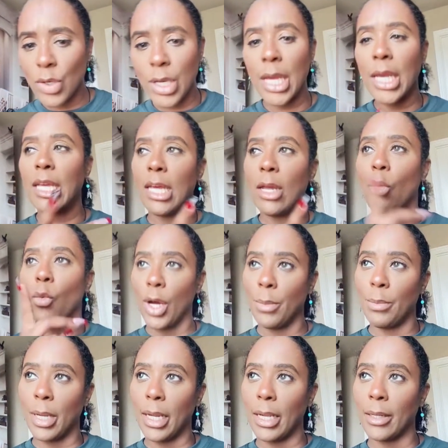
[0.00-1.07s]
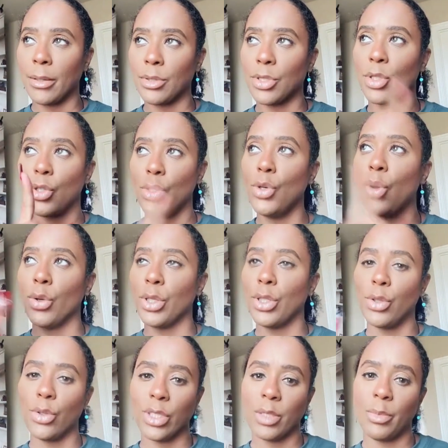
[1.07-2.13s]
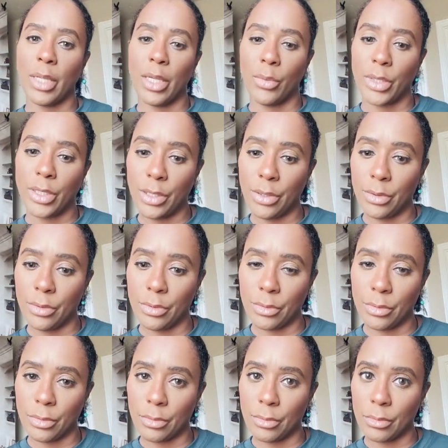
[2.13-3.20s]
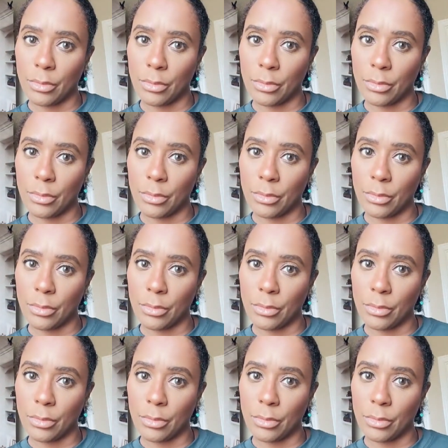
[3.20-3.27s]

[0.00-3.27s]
You can't get one man, so you gonna endorse being with two.